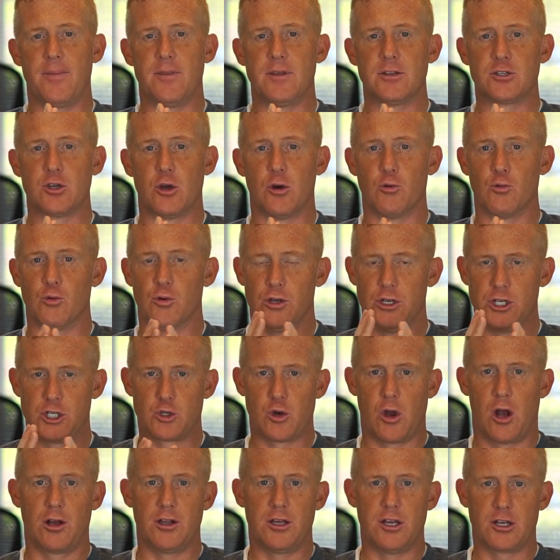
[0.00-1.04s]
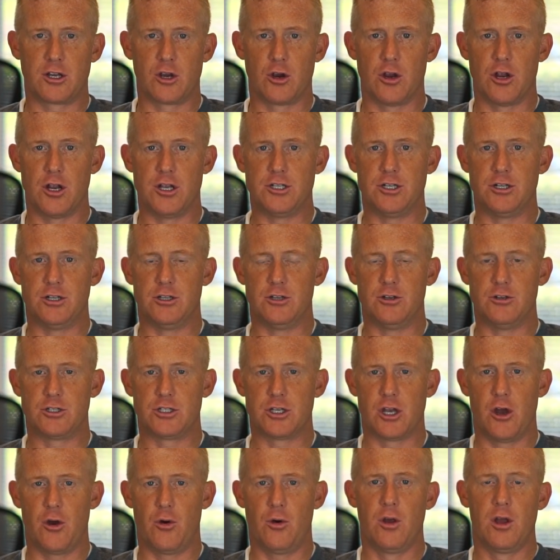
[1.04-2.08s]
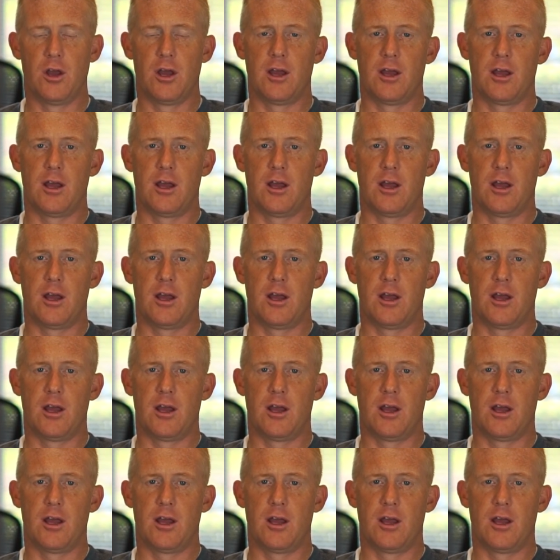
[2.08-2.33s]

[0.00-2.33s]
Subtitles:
So really strongly encourage you to do so.